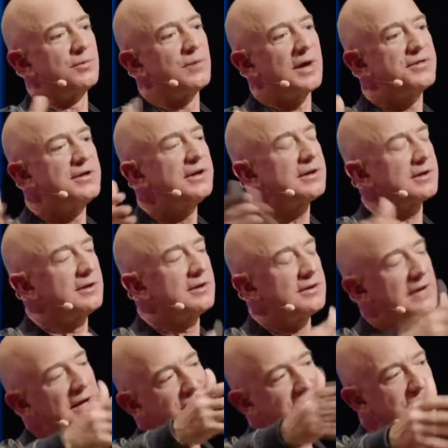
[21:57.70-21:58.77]
I think
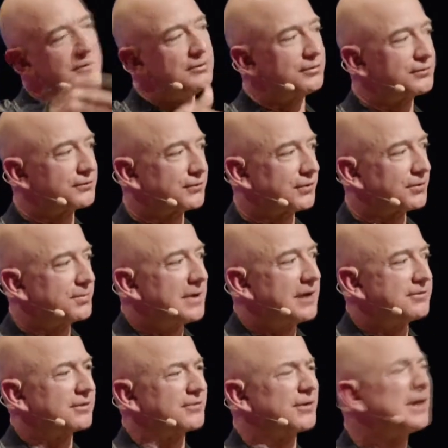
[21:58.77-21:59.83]
that's a useful
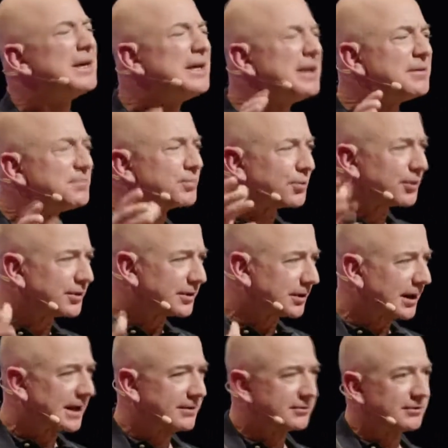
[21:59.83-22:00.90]
metric for any important
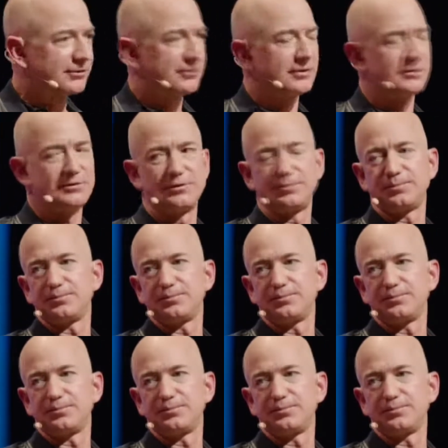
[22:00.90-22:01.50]
life decision.